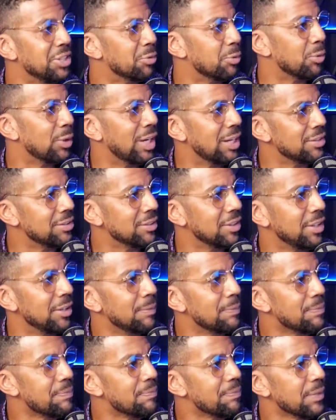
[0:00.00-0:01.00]
is what I say.
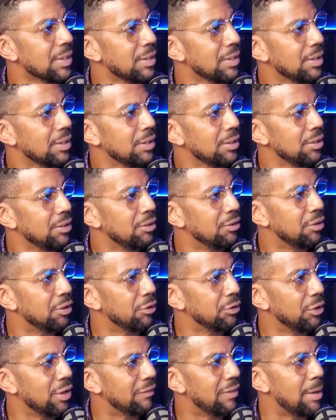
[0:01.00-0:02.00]
Mm-hmm. You know,
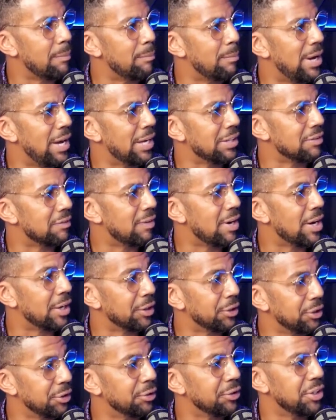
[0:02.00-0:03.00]
you have that badge of
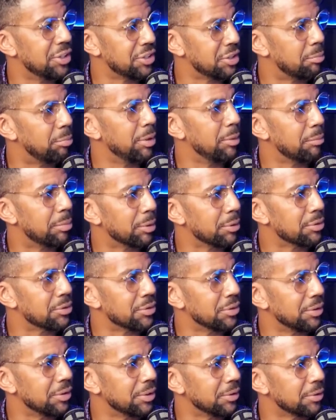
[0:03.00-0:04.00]
honor. You're a disciplined
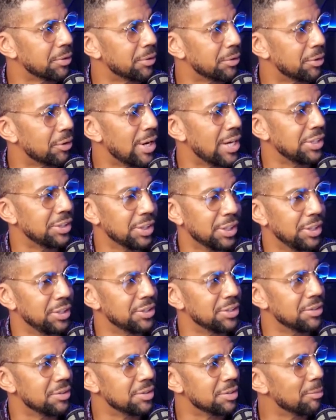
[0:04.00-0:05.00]
person. Yeah.
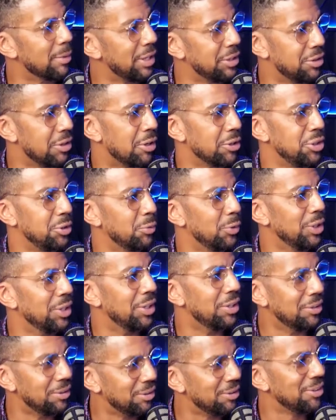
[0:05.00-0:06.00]
Congratulations. Somebody taught you
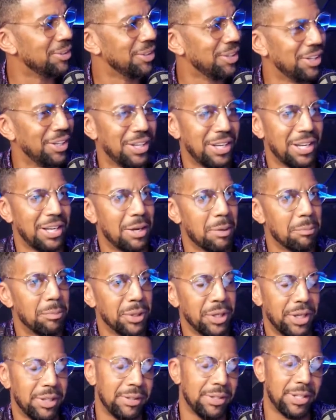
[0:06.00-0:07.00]
well. yeah.
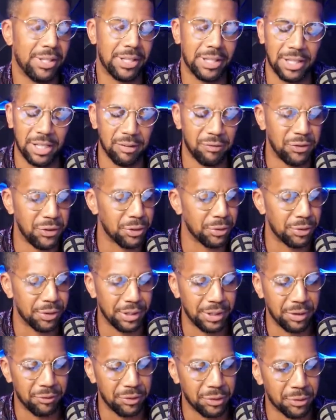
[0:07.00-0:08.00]
But if you're
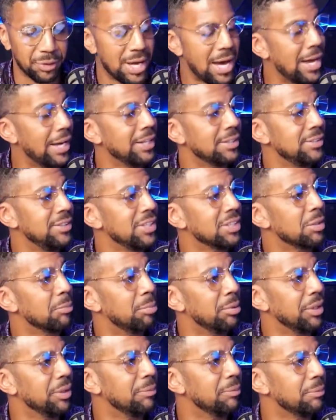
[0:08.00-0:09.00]
if you're not as
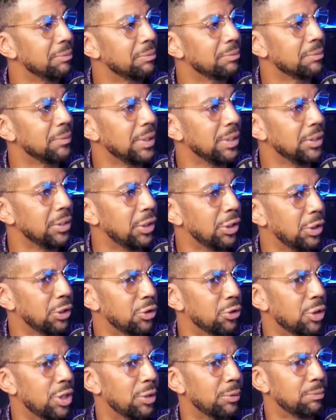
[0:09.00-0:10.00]
disciplined, and, and
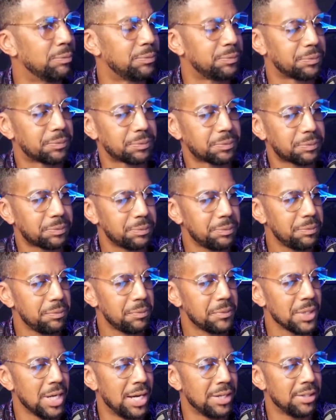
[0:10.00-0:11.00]
you know,
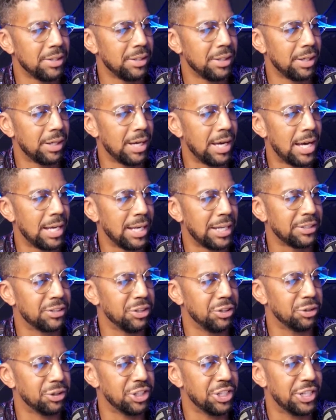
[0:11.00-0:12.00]
I, I, like
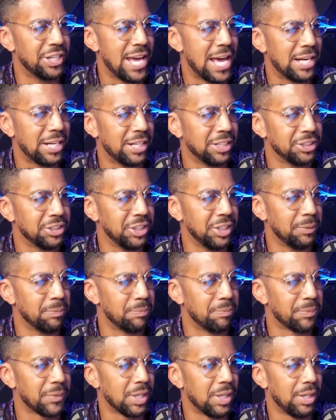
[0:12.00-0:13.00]
to use the analogy,
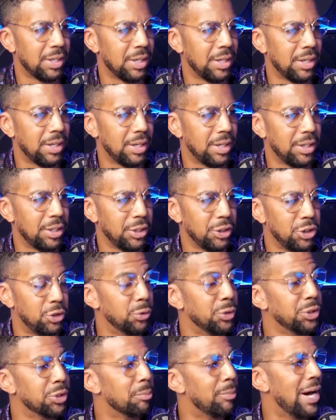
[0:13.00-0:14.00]
you
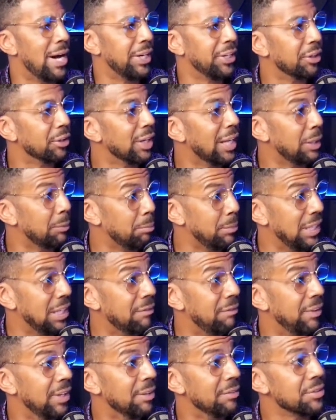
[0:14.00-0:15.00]
and your body are like
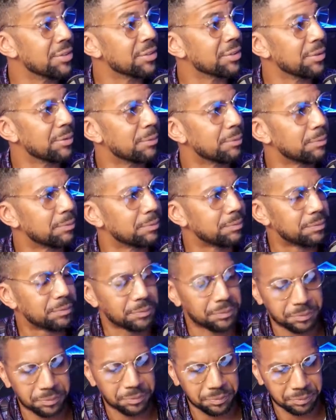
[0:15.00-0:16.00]
BFFs,
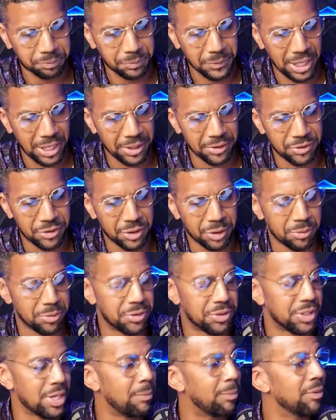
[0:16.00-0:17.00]
mm-hmm. and so
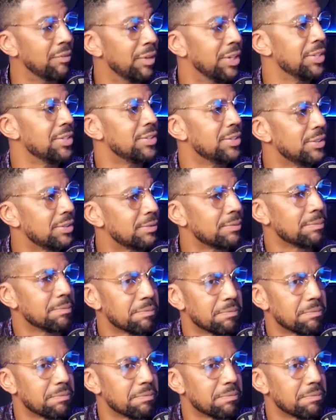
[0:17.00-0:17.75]
some of us